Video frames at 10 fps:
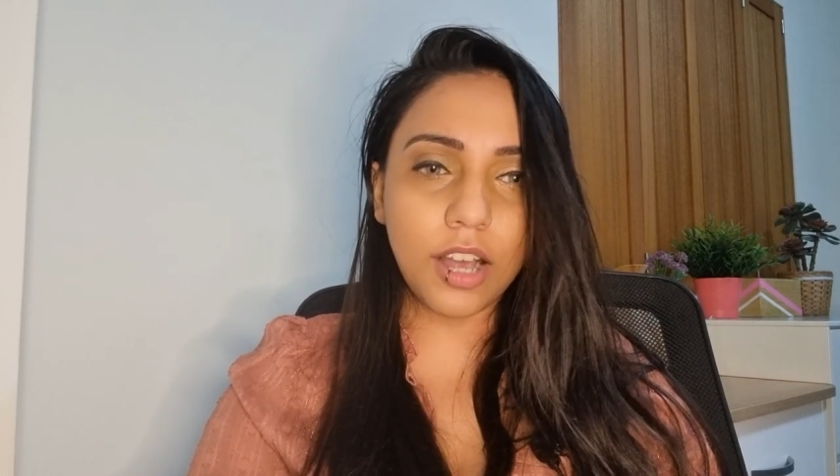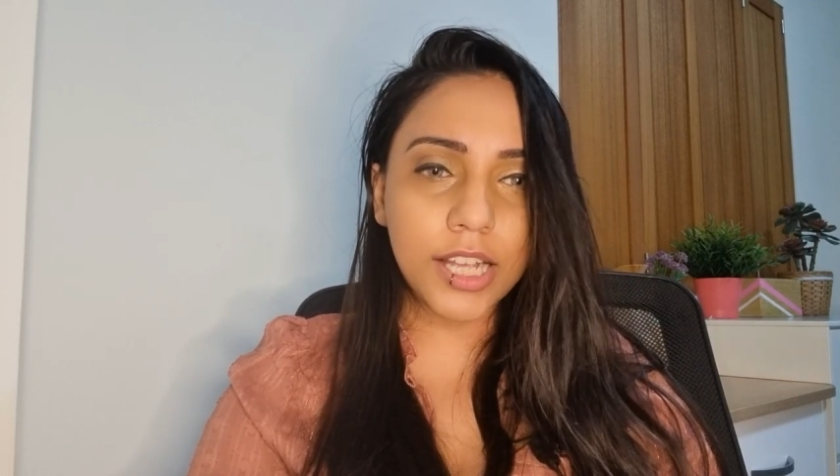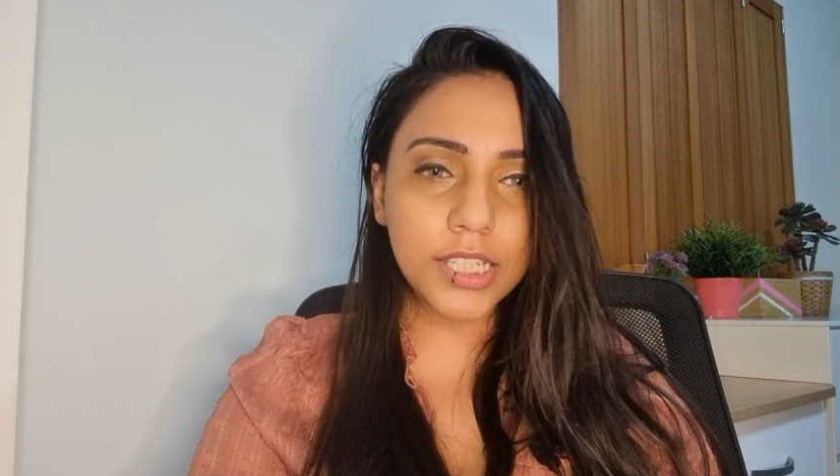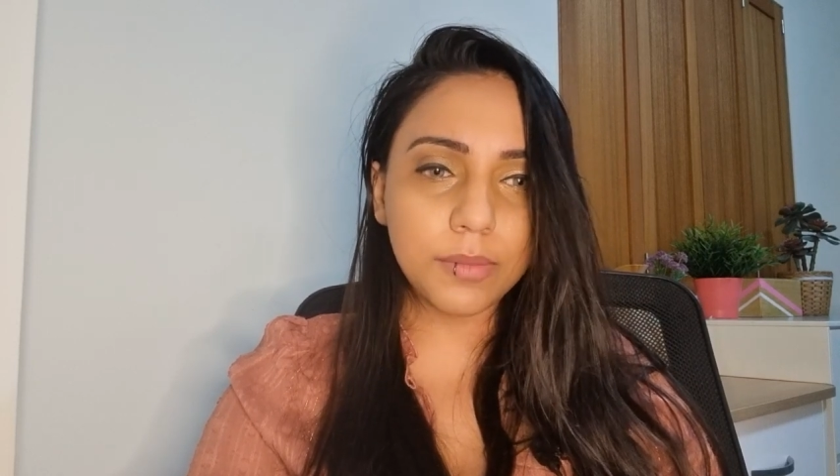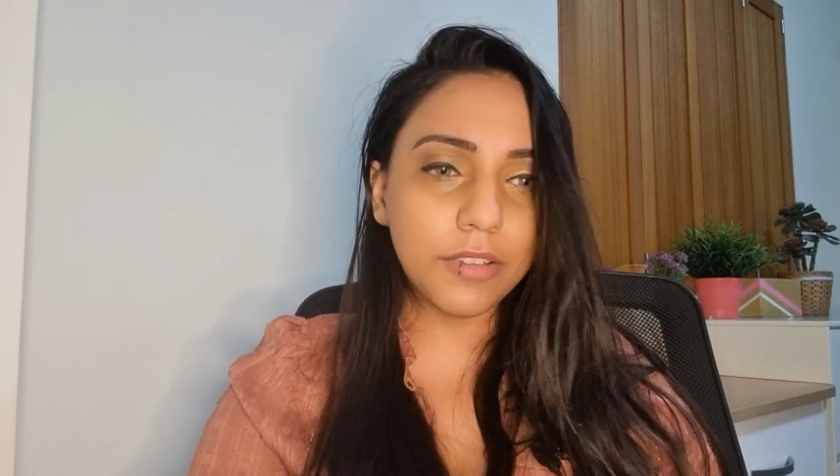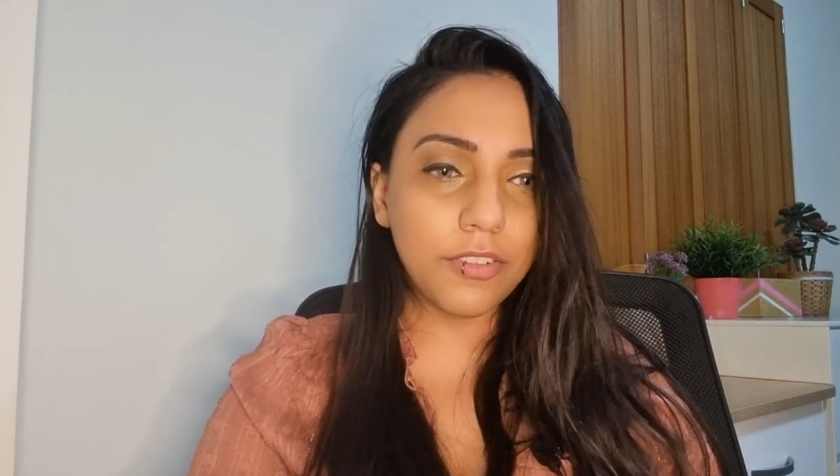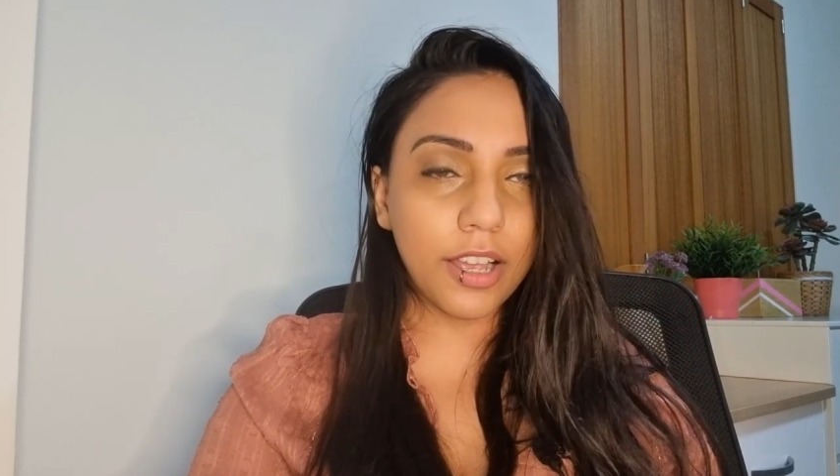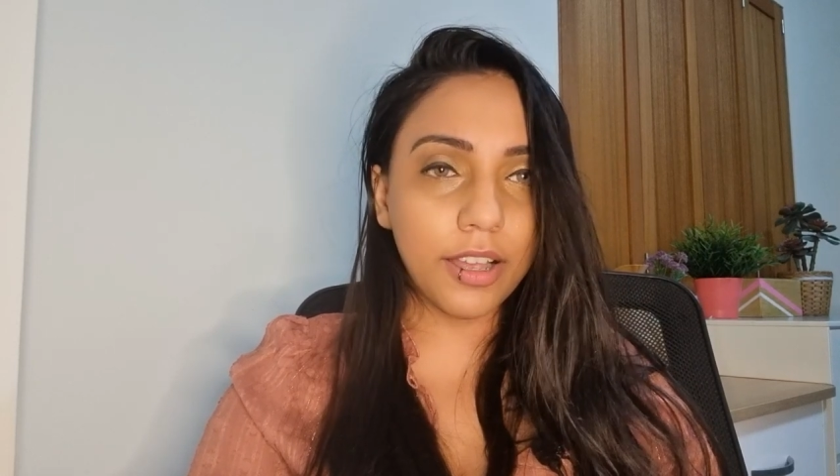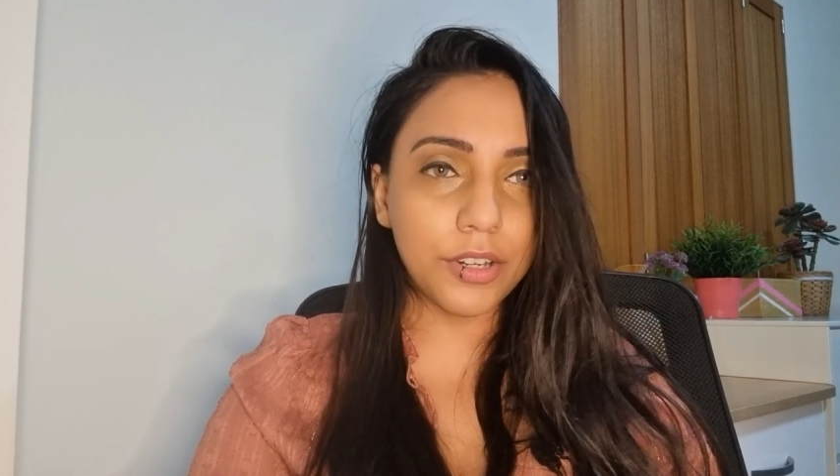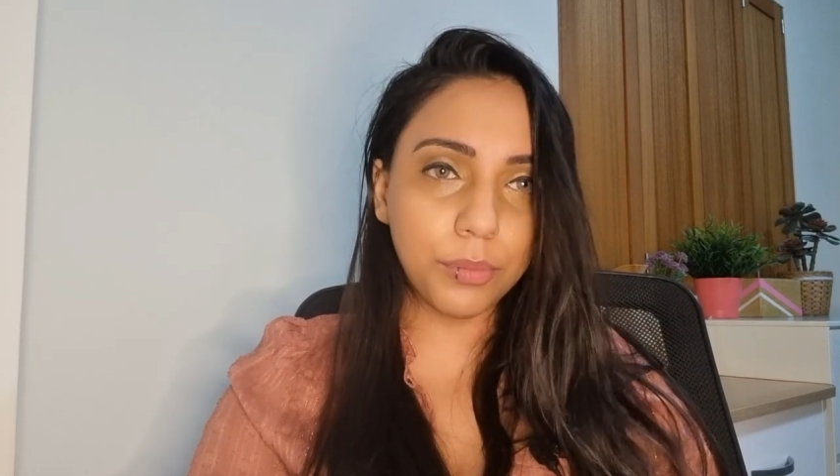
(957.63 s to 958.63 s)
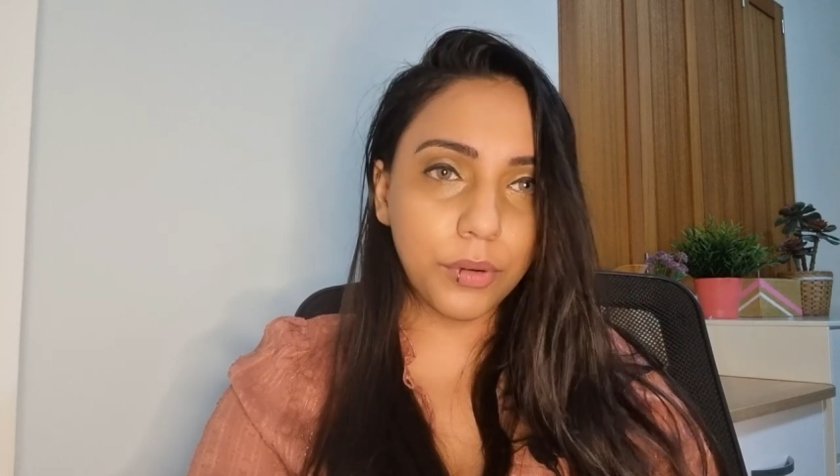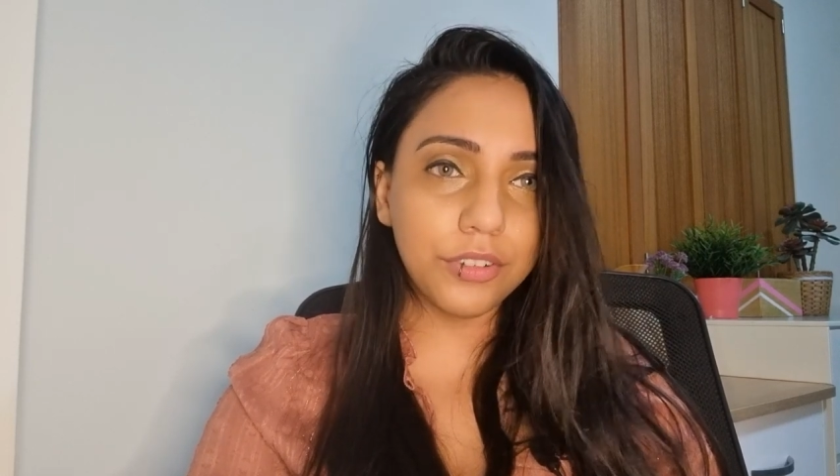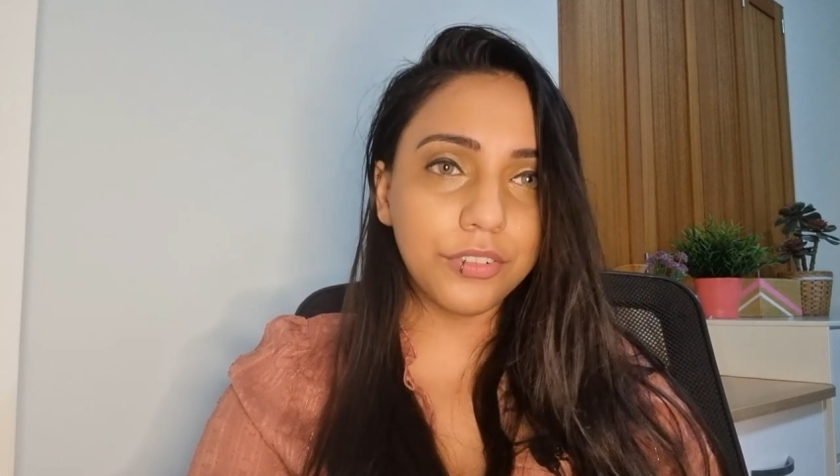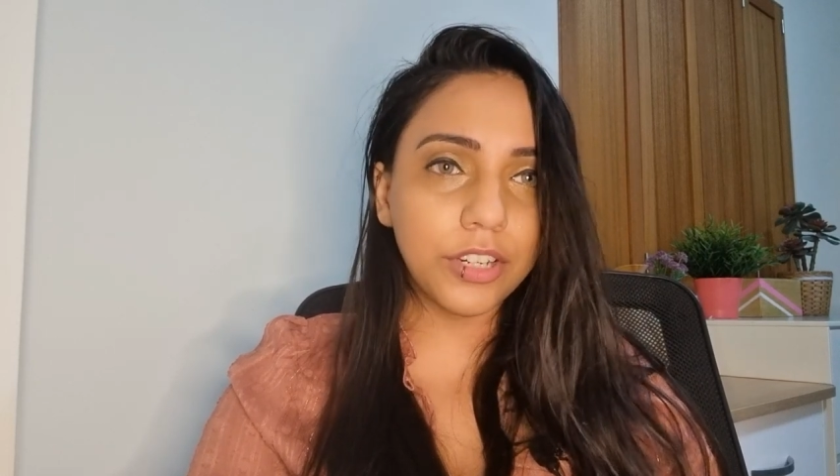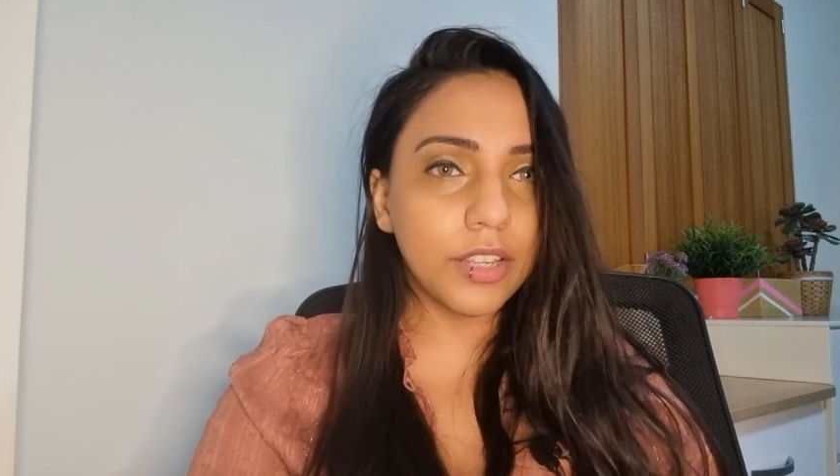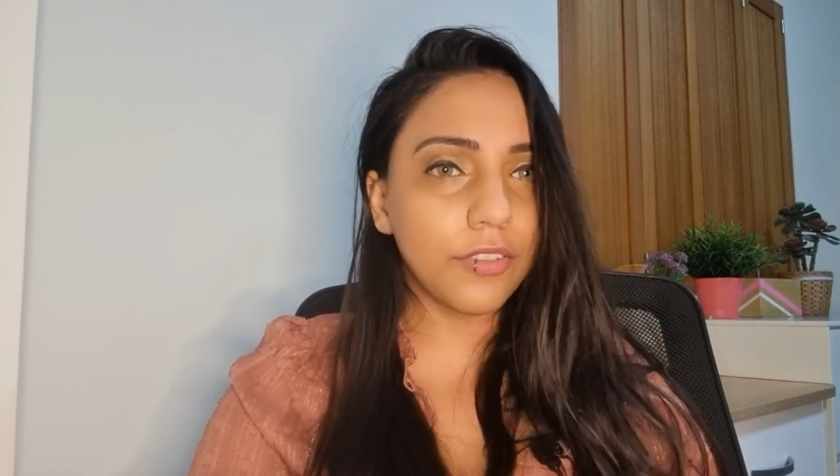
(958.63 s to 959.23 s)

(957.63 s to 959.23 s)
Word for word: ask me if I had a boyfriend,